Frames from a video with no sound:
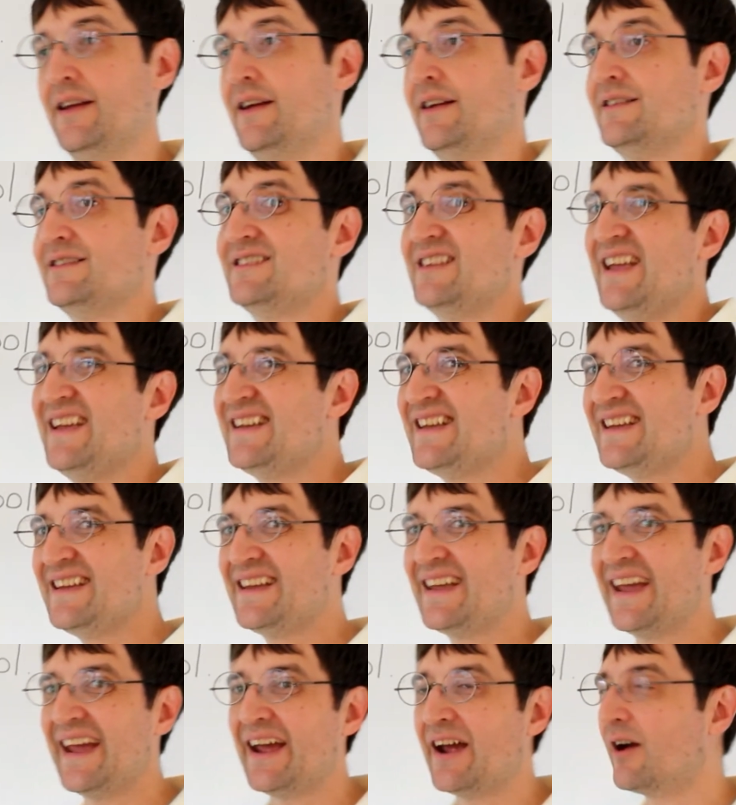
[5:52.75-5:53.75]
taking
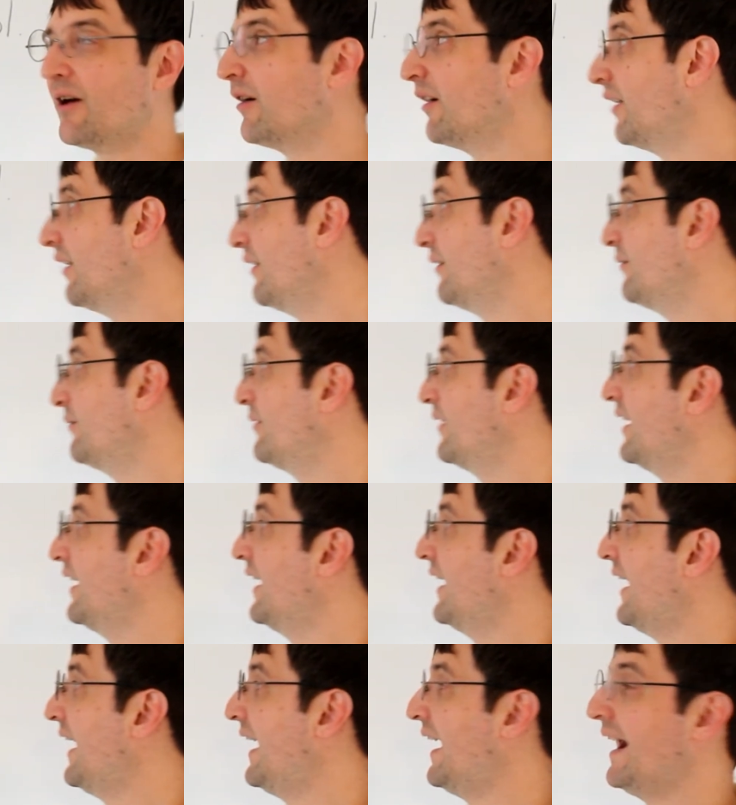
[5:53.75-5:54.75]
care of.
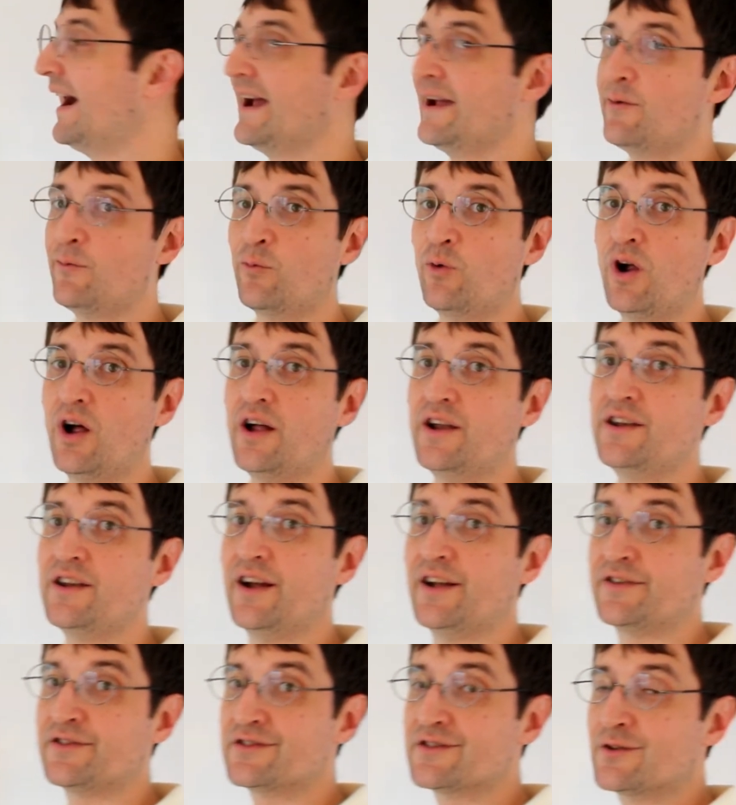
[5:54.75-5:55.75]
I run
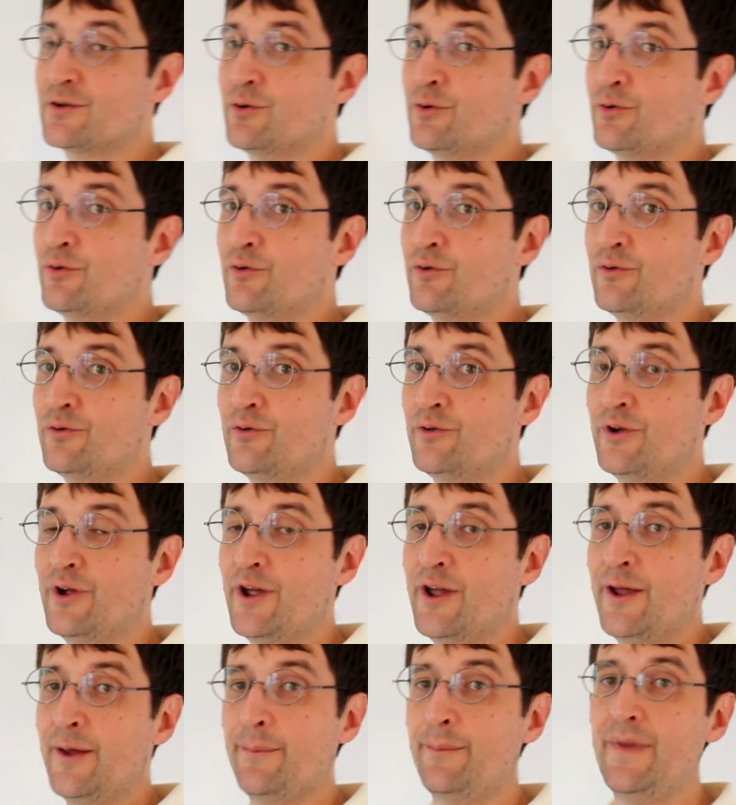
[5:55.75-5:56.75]
a school.
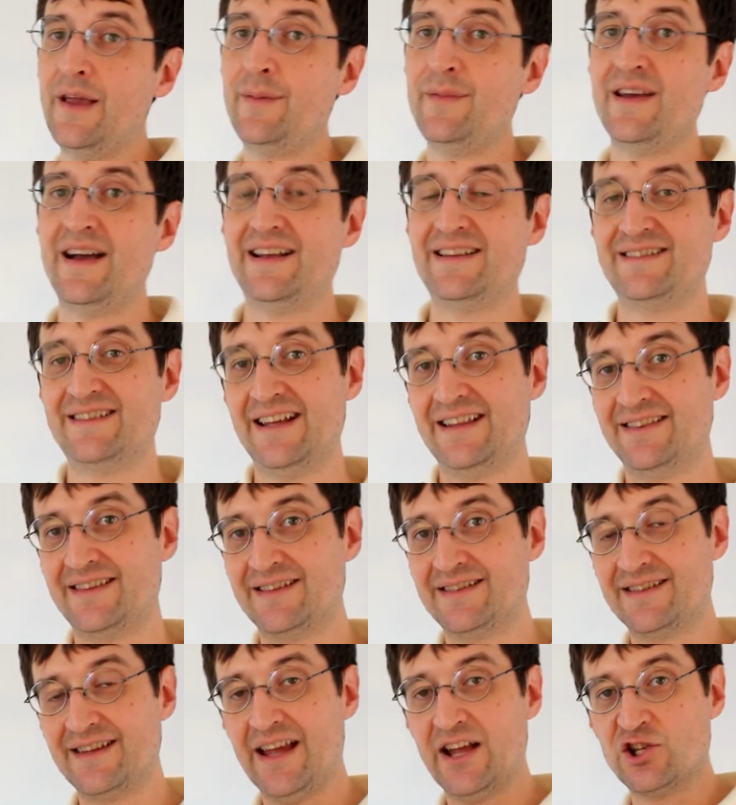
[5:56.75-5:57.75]
Maybe I set the
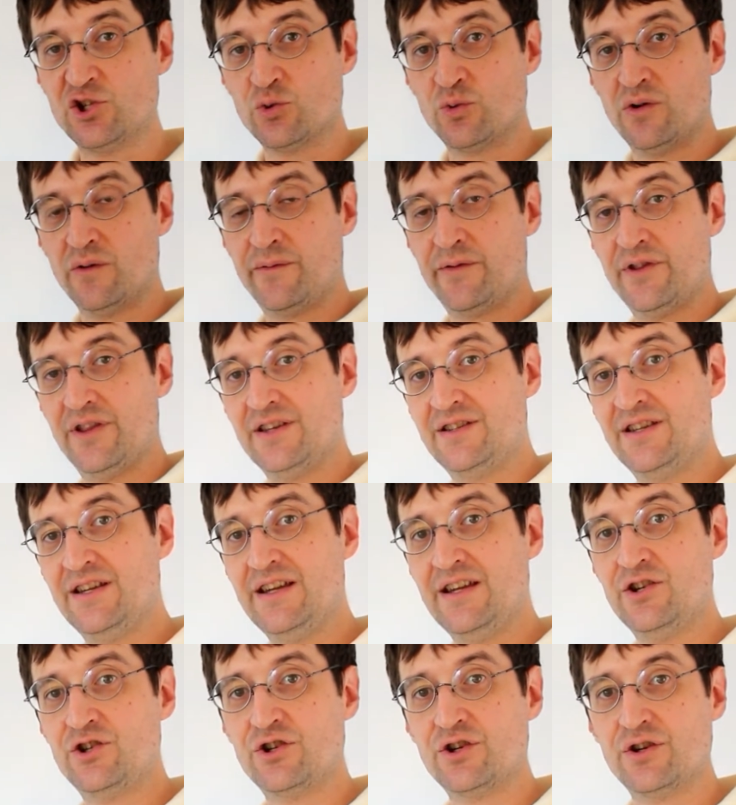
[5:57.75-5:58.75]
schedule for the
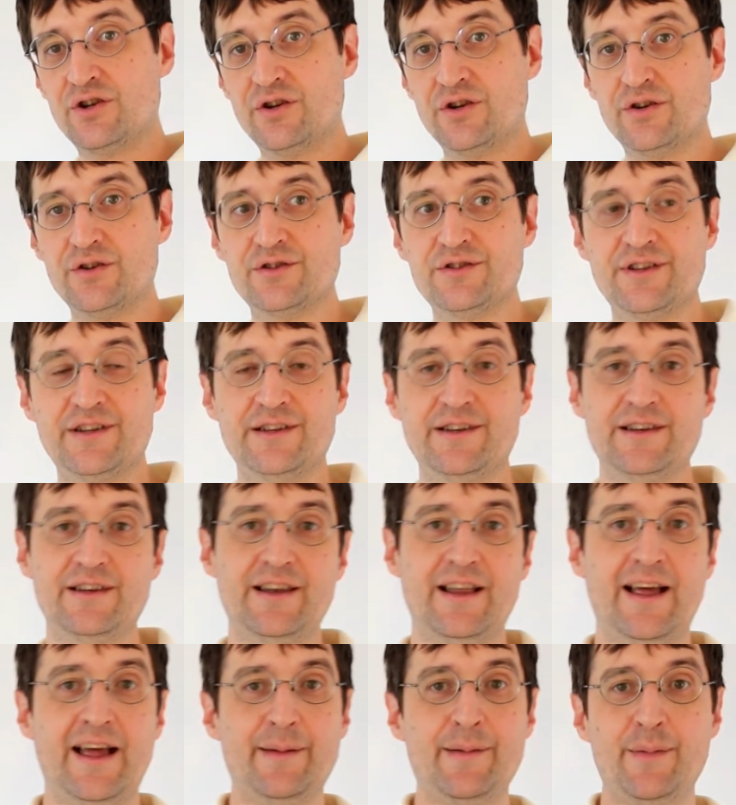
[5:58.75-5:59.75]
teachers,
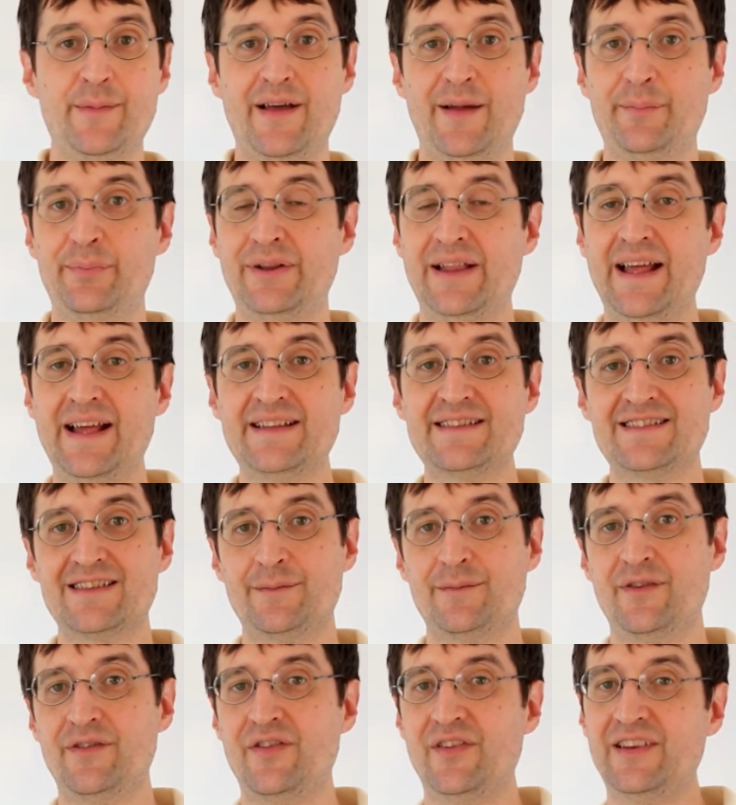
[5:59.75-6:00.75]
and maybe I plan
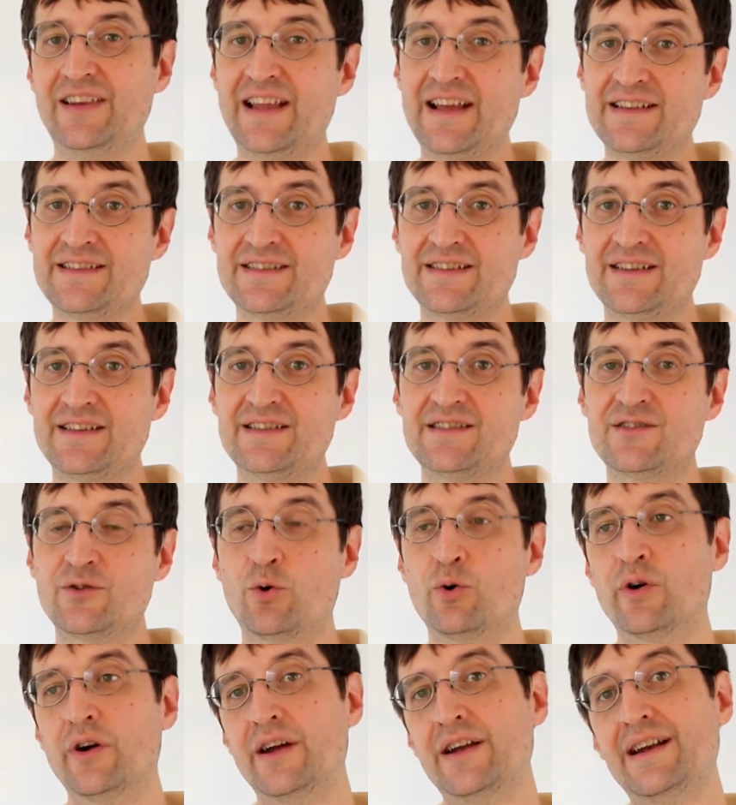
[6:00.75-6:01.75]
some of the lessons,
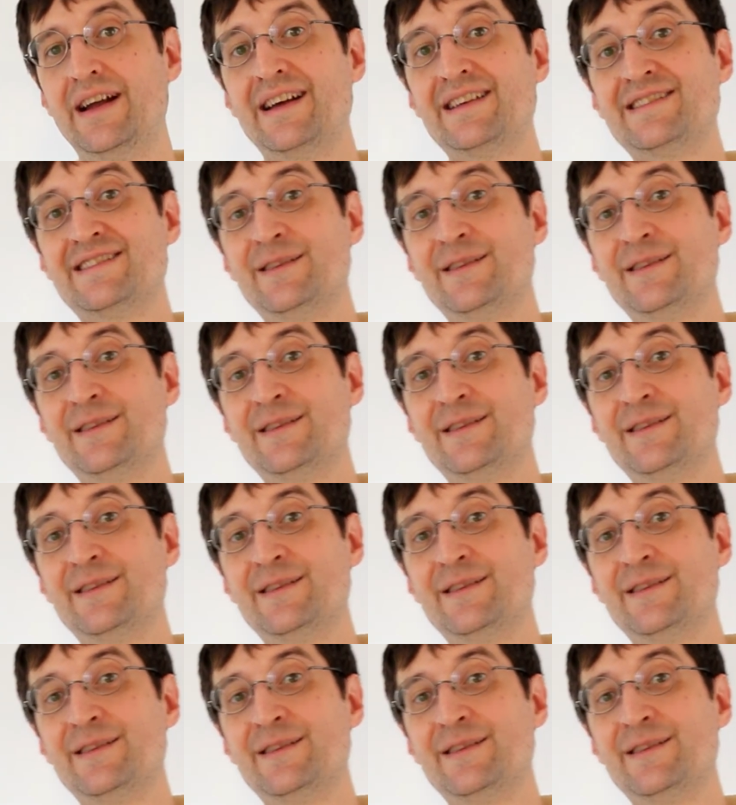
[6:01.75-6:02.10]
organize the